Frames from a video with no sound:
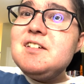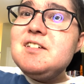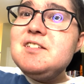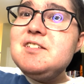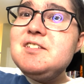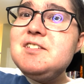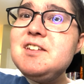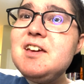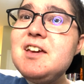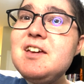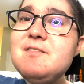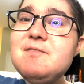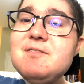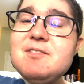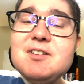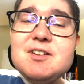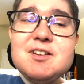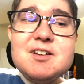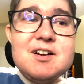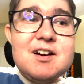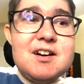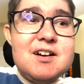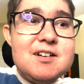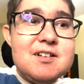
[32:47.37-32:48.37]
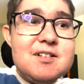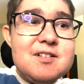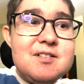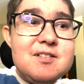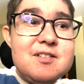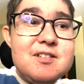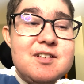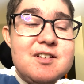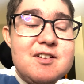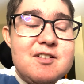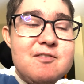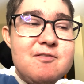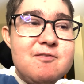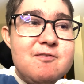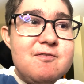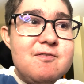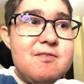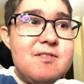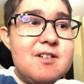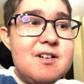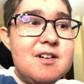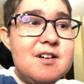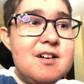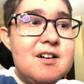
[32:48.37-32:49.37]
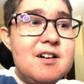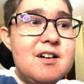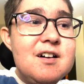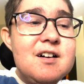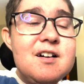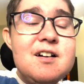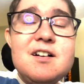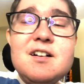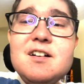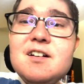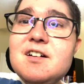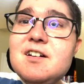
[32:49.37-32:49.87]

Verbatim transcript: David Cutcliffe, uh,